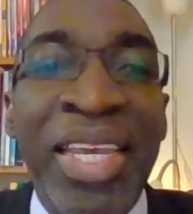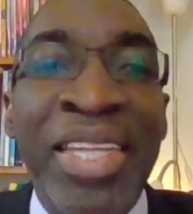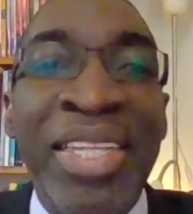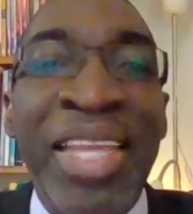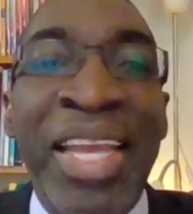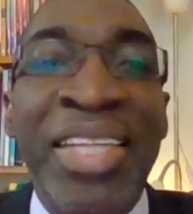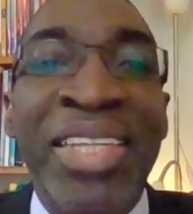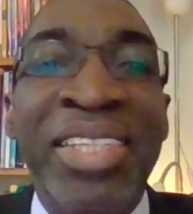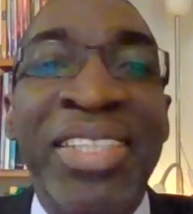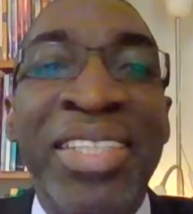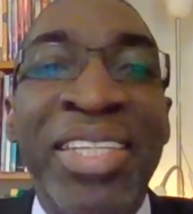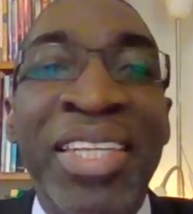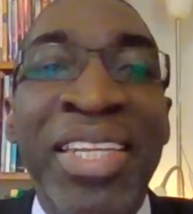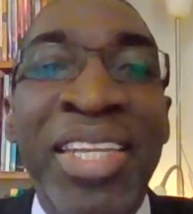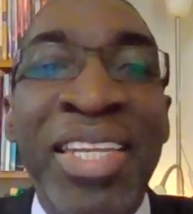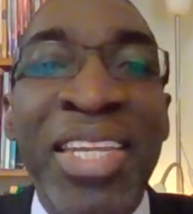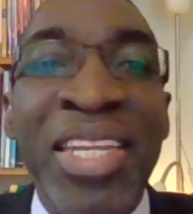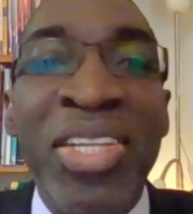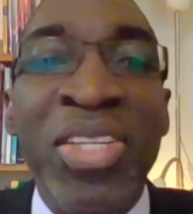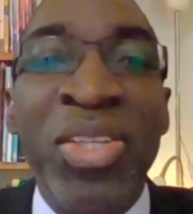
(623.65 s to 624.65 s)
that is
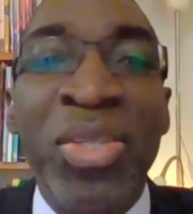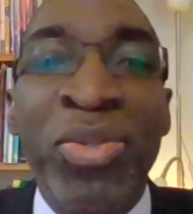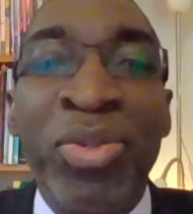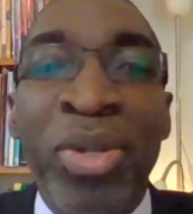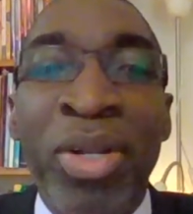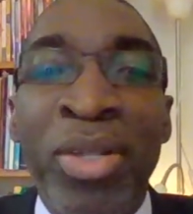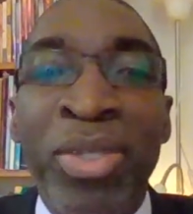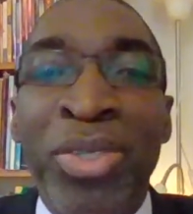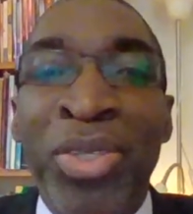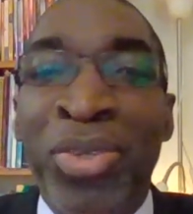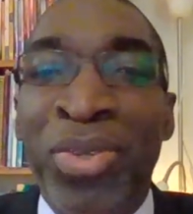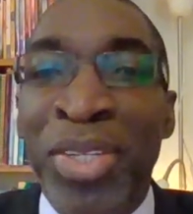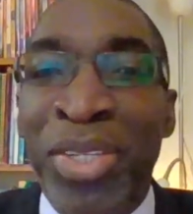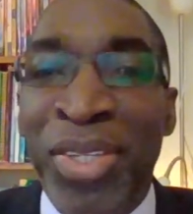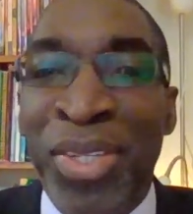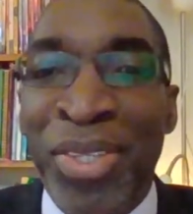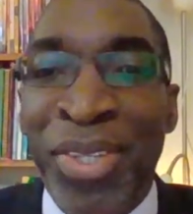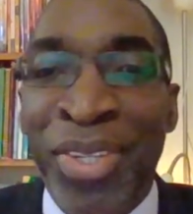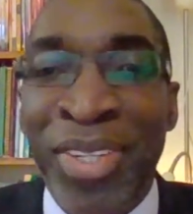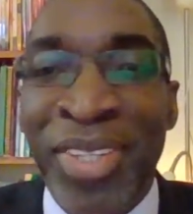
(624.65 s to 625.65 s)
integral to
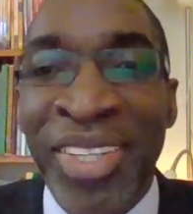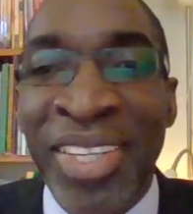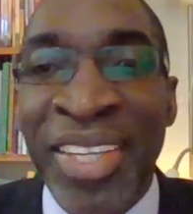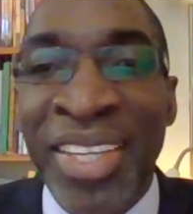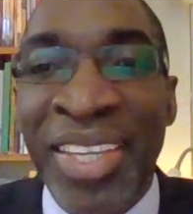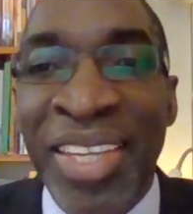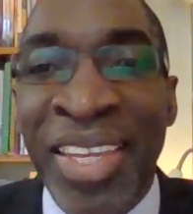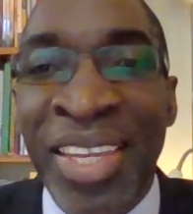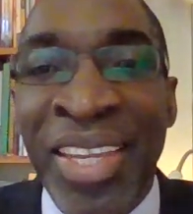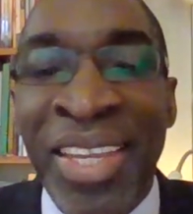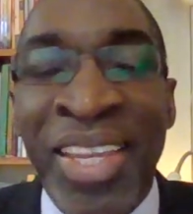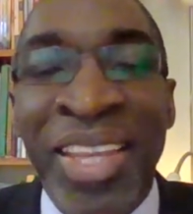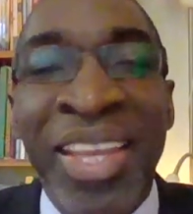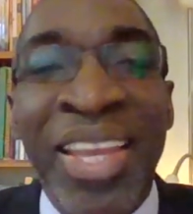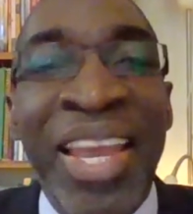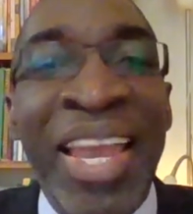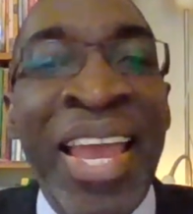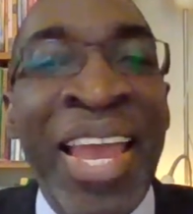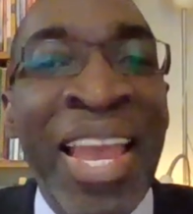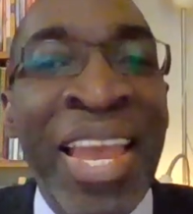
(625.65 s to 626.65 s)
critical thinking
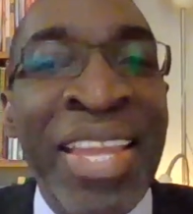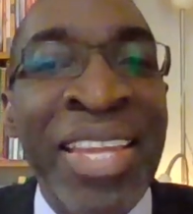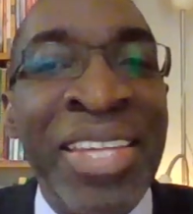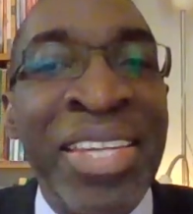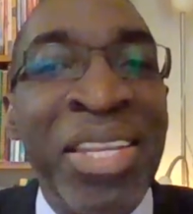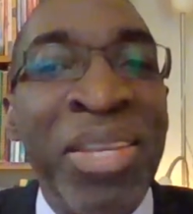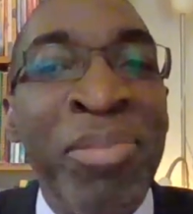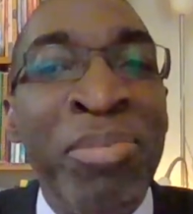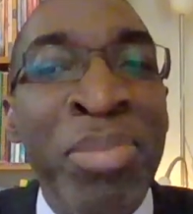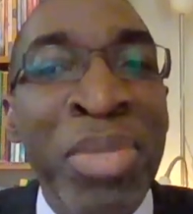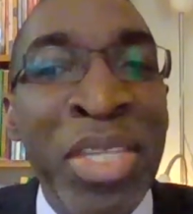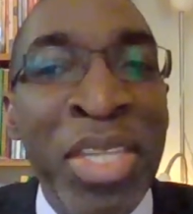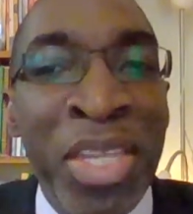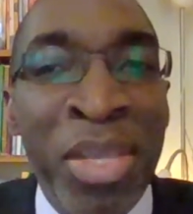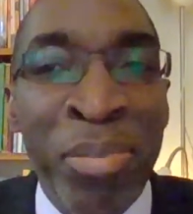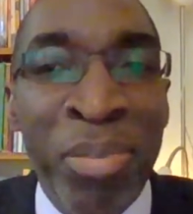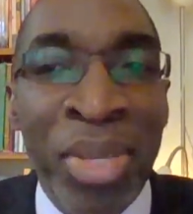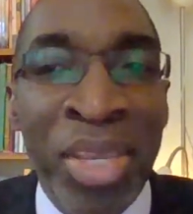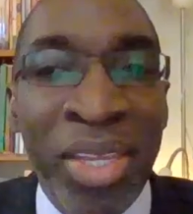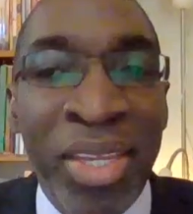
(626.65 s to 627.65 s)
and
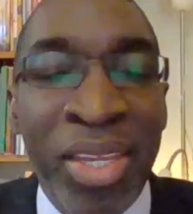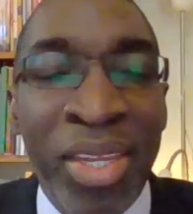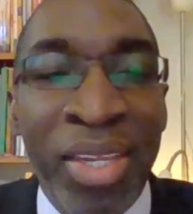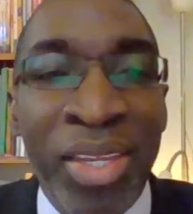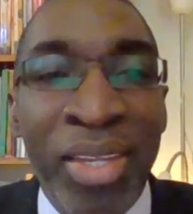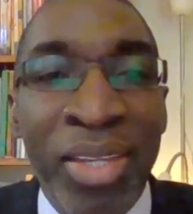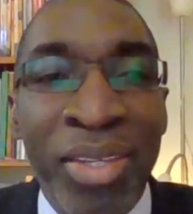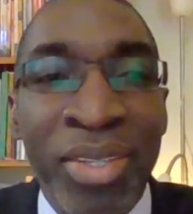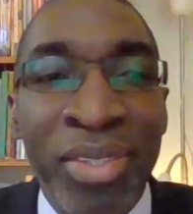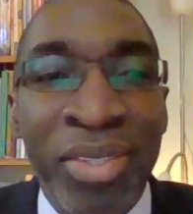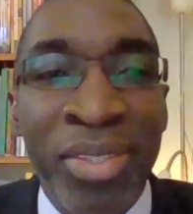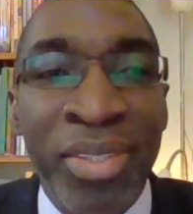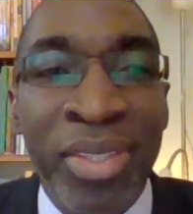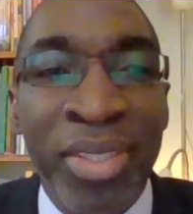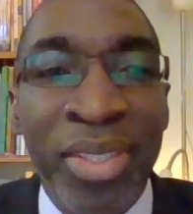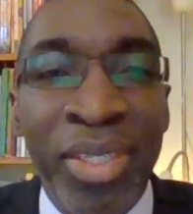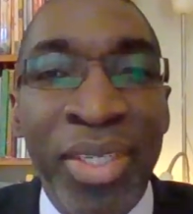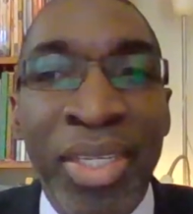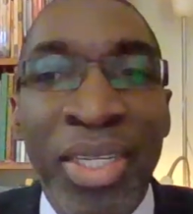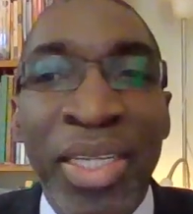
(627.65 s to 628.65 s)
meaning making.
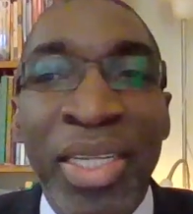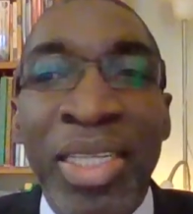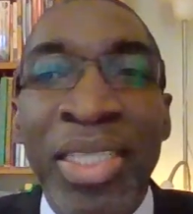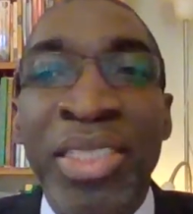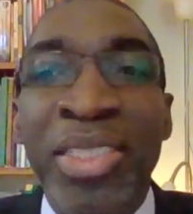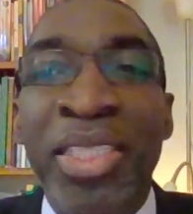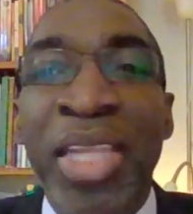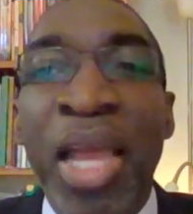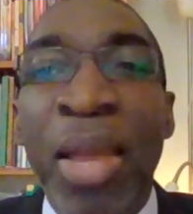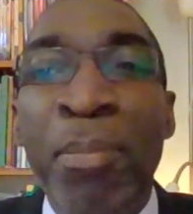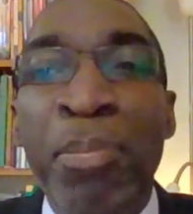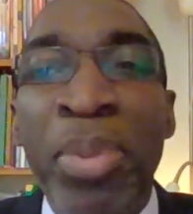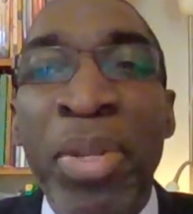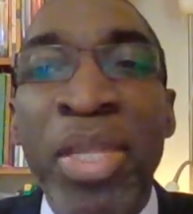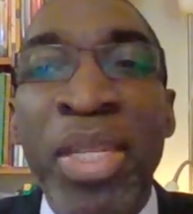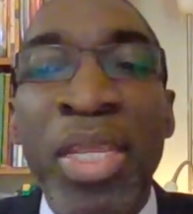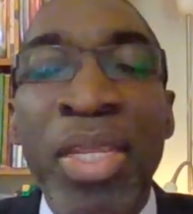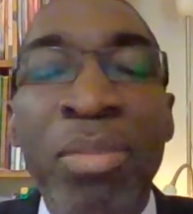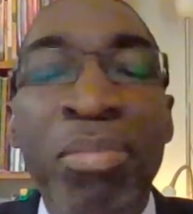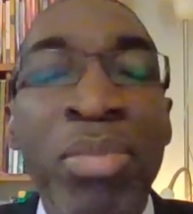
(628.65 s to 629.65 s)

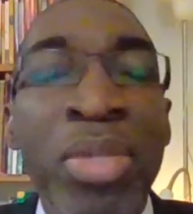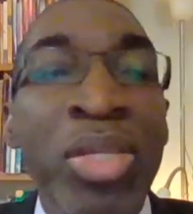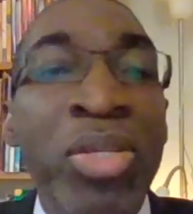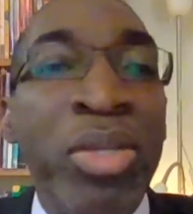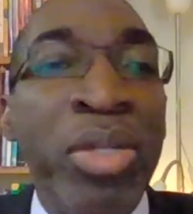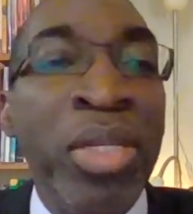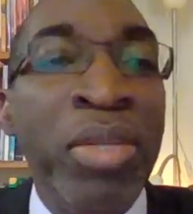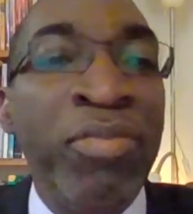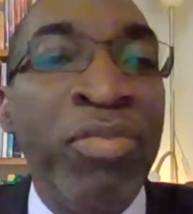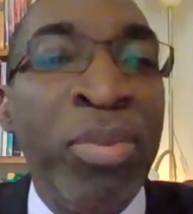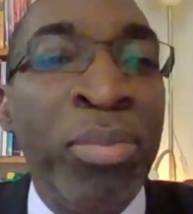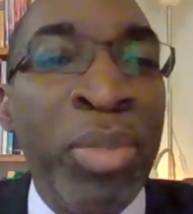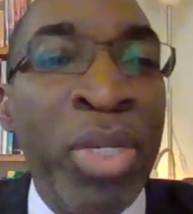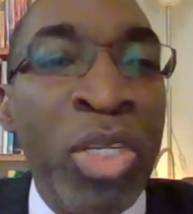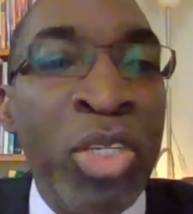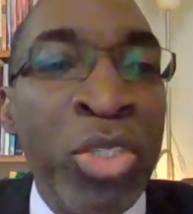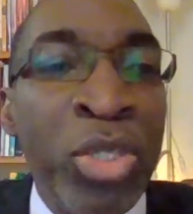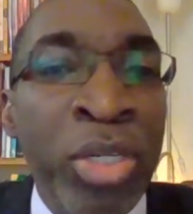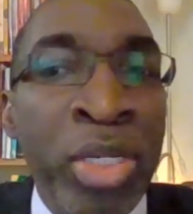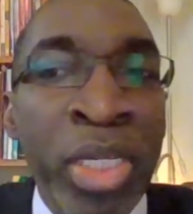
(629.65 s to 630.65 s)
Championing media and
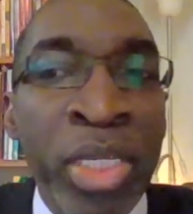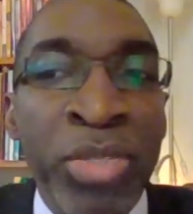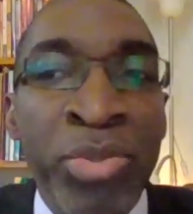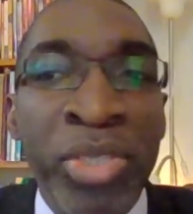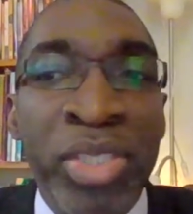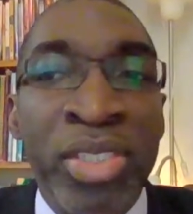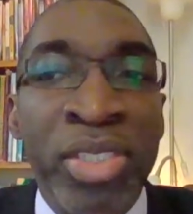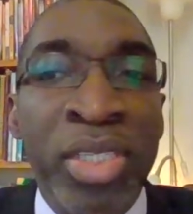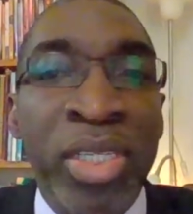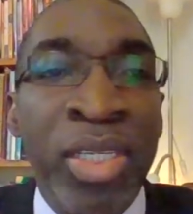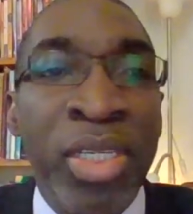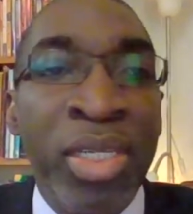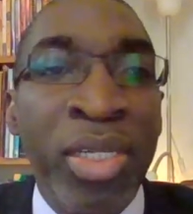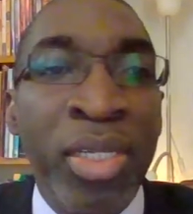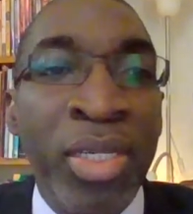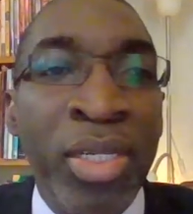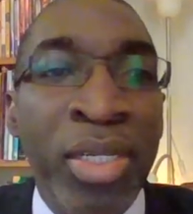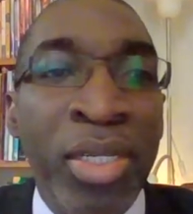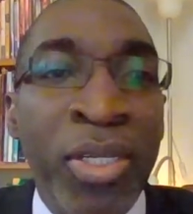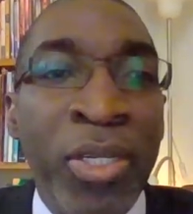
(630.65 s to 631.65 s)
information literacy
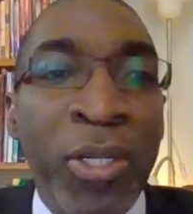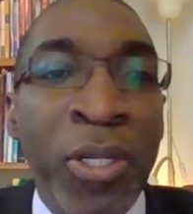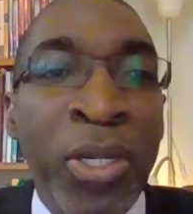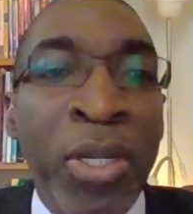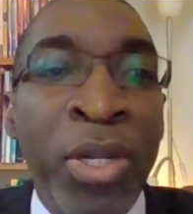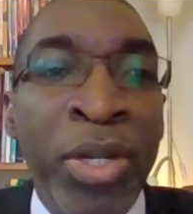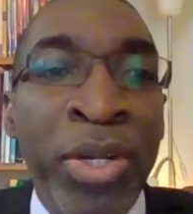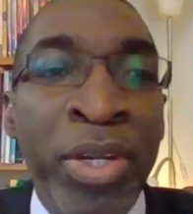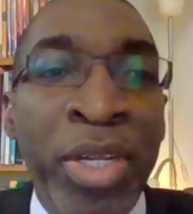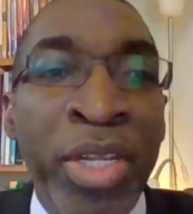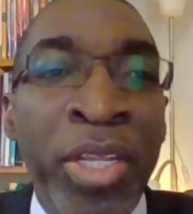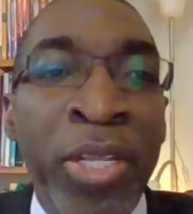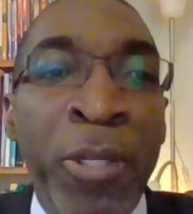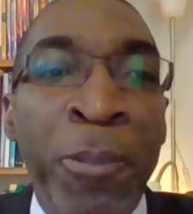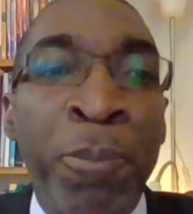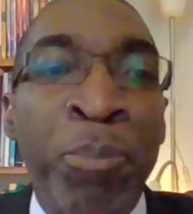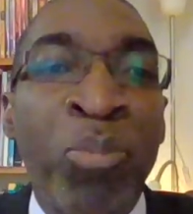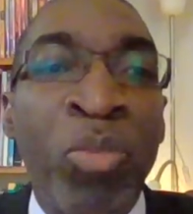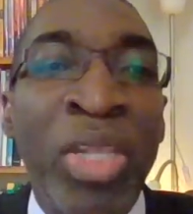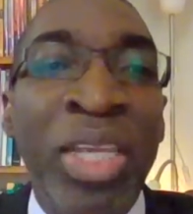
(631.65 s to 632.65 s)

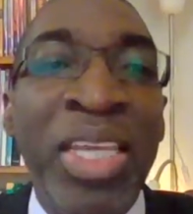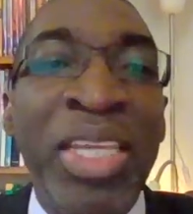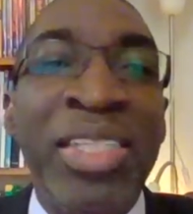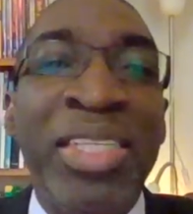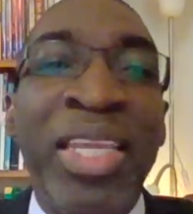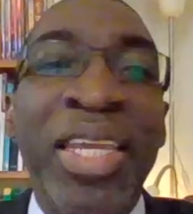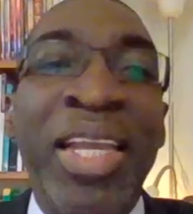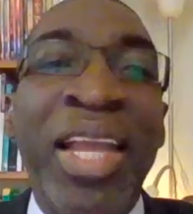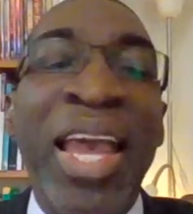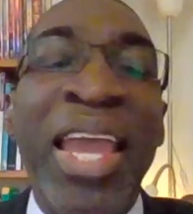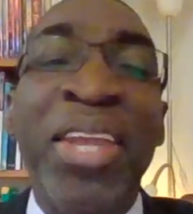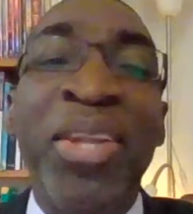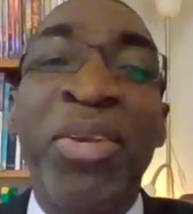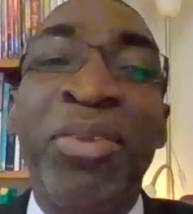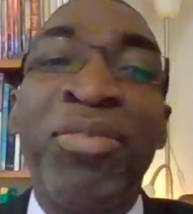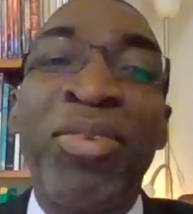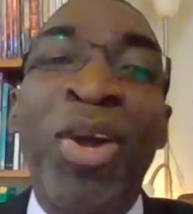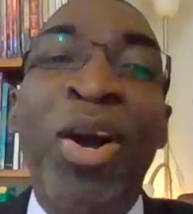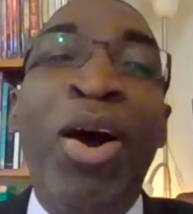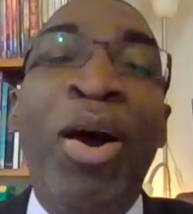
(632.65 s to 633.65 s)
learning is a kind
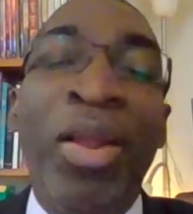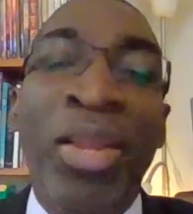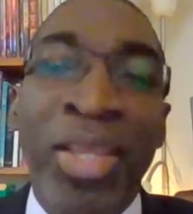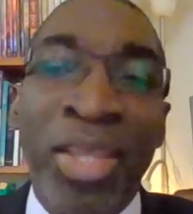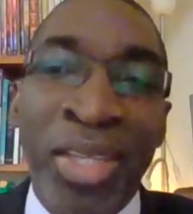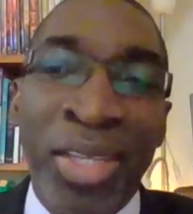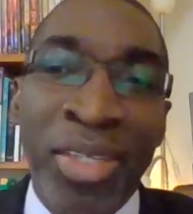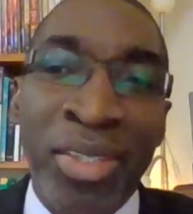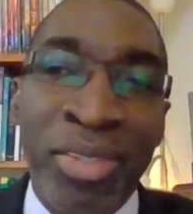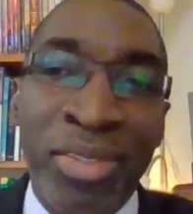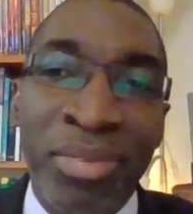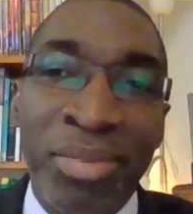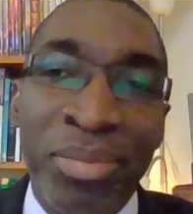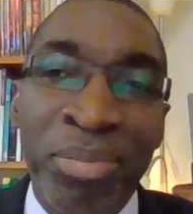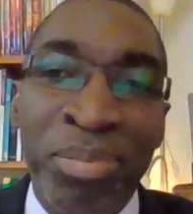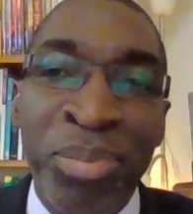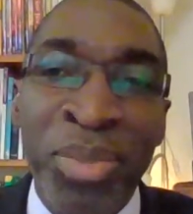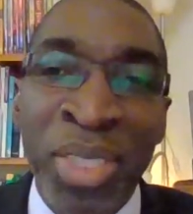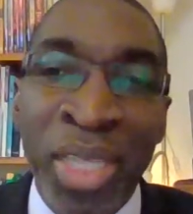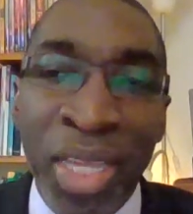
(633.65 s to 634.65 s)
of calling.
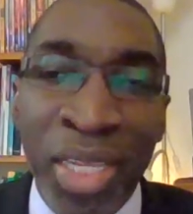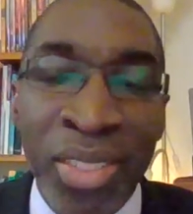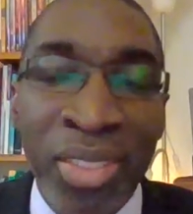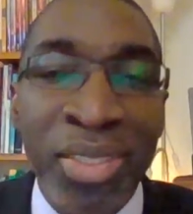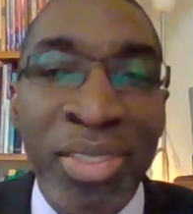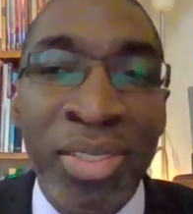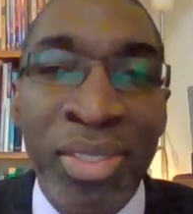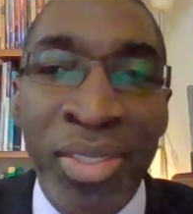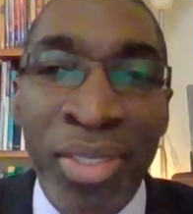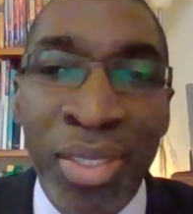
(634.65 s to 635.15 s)
Yes,